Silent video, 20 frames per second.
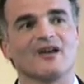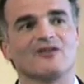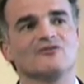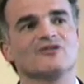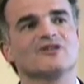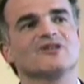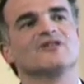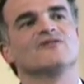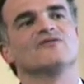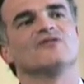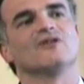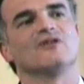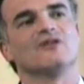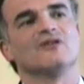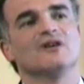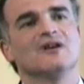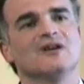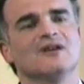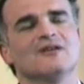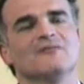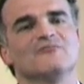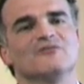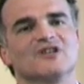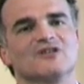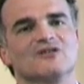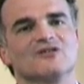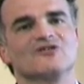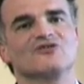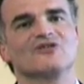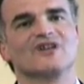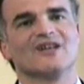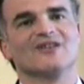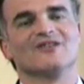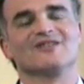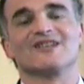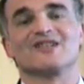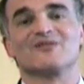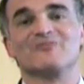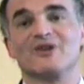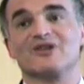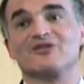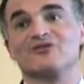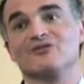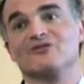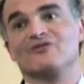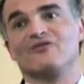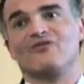looking for. Because you cannot expect a